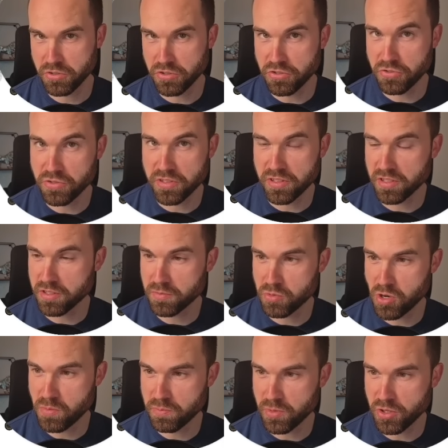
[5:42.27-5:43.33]
use the
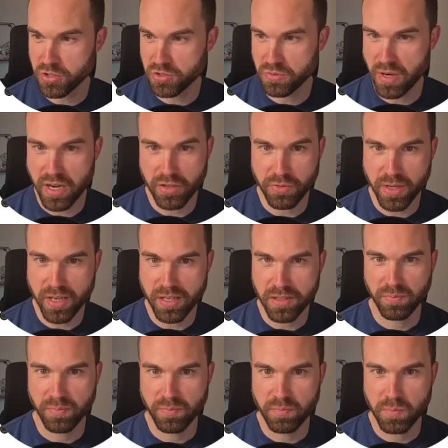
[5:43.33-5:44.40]
prompt box right
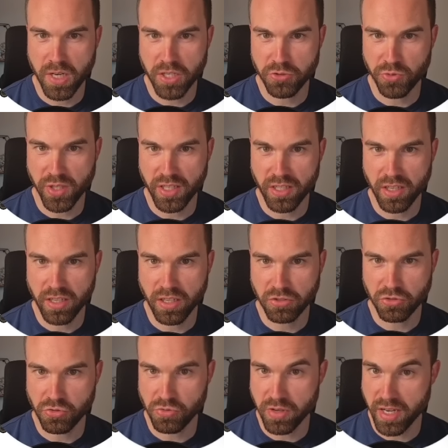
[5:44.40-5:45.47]
away, but we click on
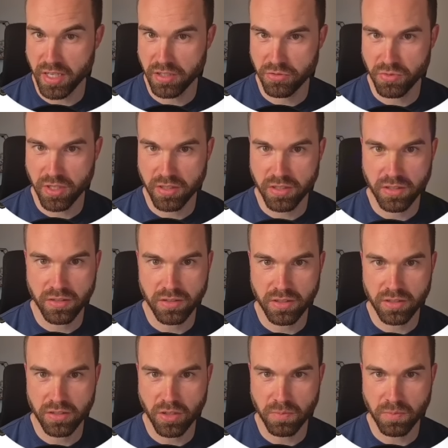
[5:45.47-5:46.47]
create right here on the top